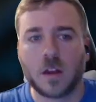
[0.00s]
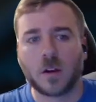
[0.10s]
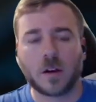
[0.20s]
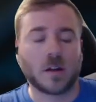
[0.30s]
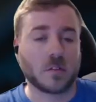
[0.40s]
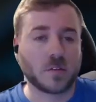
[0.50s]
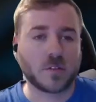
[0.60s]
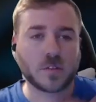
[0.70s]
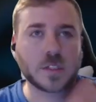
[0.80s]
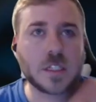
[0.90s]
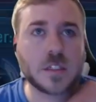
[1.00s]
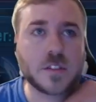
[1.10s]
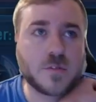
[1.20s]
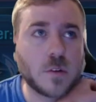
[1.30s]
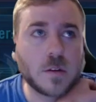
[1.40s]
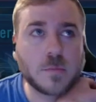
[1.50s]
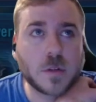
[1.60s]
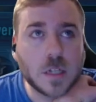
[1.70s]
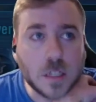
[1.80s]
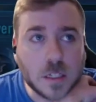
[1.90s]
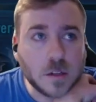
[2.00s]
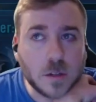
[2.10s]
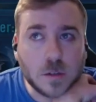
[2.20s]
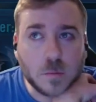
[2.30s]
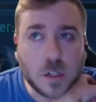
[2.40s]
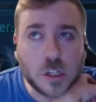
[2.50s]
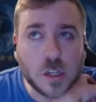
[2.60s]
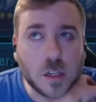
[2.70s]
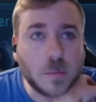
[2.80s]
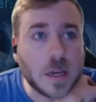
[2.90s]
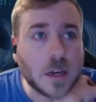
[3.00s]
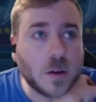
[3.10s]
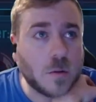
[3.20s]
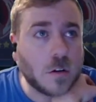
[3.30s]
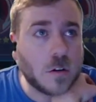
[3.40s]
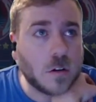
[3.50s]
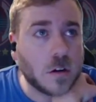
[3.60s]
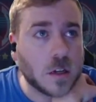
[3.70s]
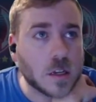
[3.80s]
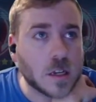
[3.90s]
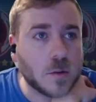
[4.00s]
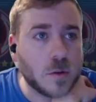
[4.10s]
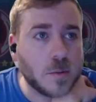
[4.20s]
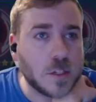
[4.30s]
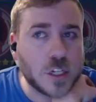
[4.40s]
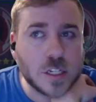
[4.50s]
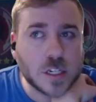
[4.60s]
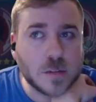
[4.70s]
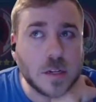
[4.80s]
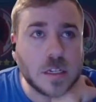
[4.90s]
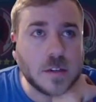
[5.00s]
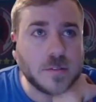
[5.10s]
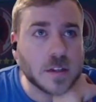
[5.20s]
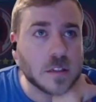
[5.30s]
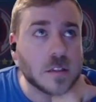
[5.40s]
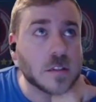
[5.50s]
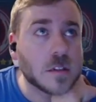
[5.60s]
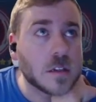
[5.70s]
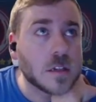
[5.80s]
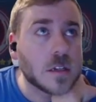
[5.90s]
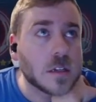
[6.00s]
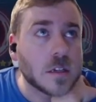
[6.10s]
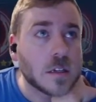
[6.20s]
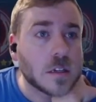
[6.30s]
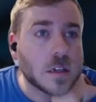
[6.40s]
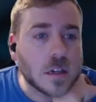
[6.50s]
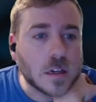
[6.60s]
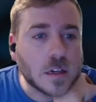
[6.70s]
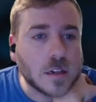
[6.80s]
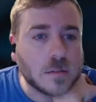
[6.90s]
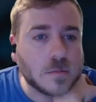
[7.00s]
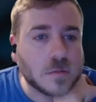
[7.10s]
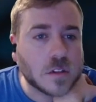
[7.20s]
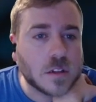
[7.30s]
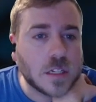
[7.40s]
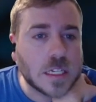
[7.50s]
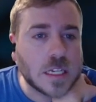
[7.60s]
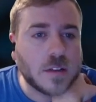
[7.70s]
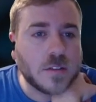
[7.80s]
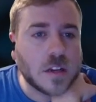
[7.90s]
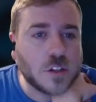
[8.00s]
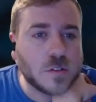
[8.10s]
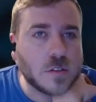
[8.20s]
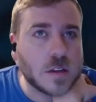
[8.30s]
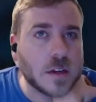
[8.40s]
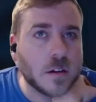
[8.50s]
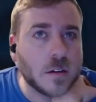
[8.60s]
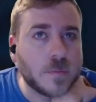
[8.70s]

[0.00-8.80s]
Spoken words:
I don't know if it was easy for him, but, you know, he one-shot the back wall, and I will be changing up my defense. So he didn't have an issue there.